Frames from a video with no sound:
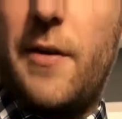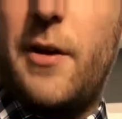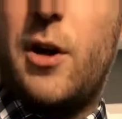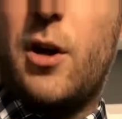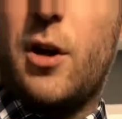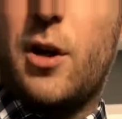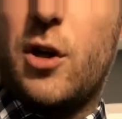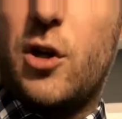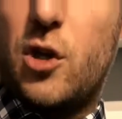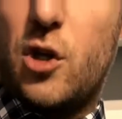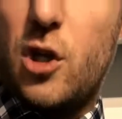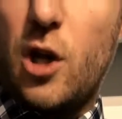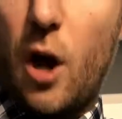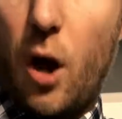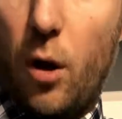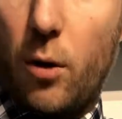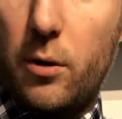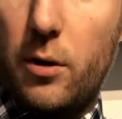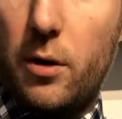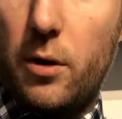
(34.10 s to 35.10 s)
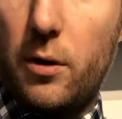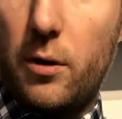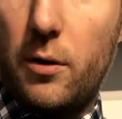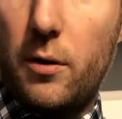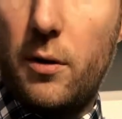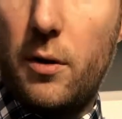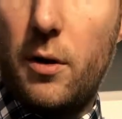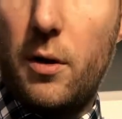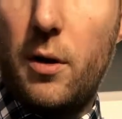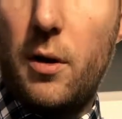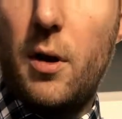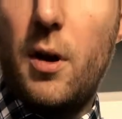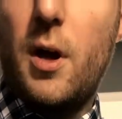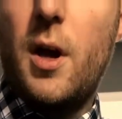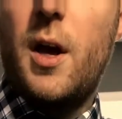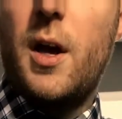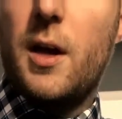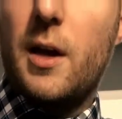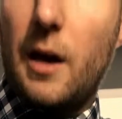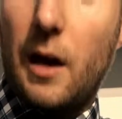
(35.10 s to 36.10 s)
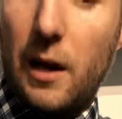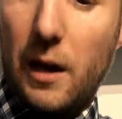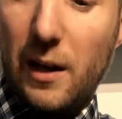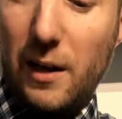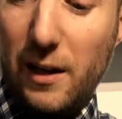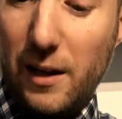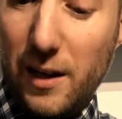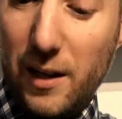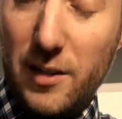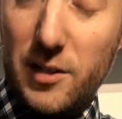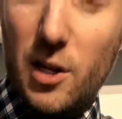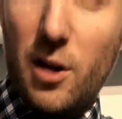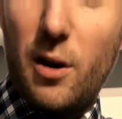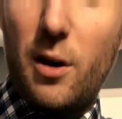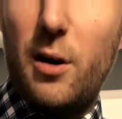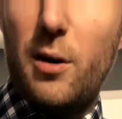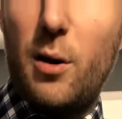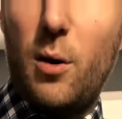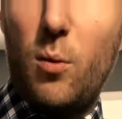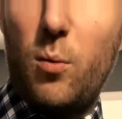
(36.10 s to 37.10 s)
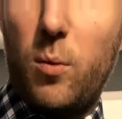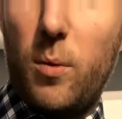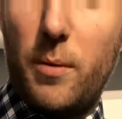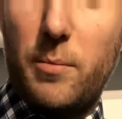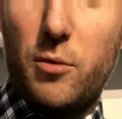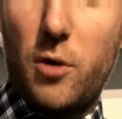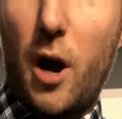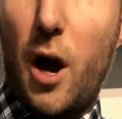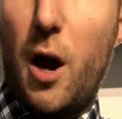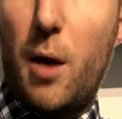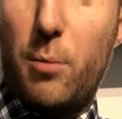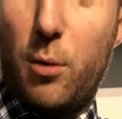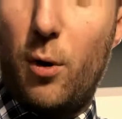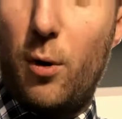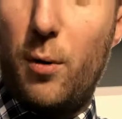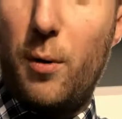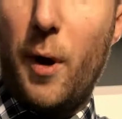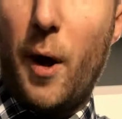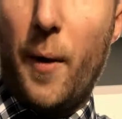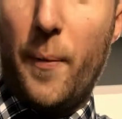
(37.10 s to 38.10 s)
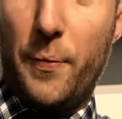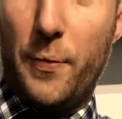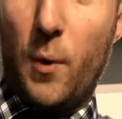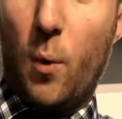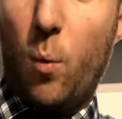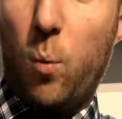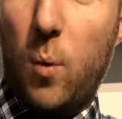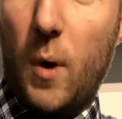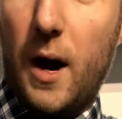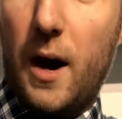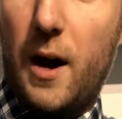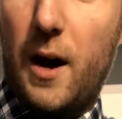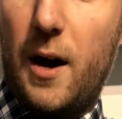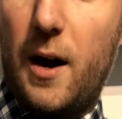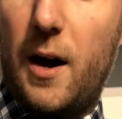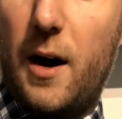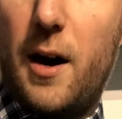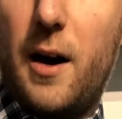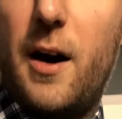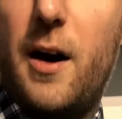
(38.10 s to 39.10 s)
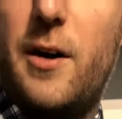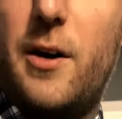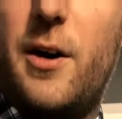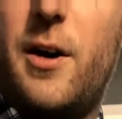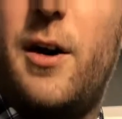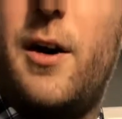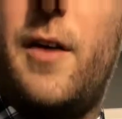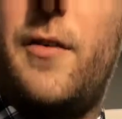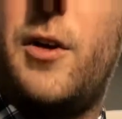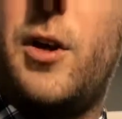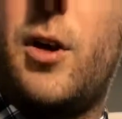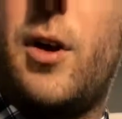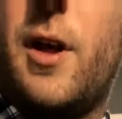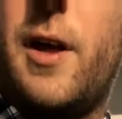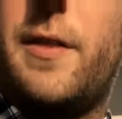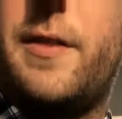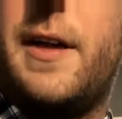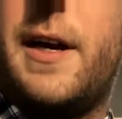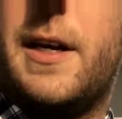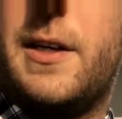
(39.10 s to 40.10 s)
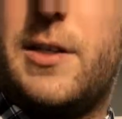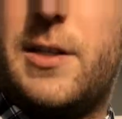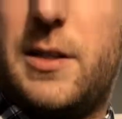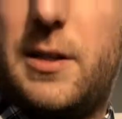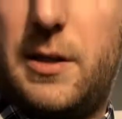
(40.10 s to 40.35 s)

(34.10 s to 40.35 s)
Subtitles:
You're gonna choke. God's gonna trouble the water. And then you go like this.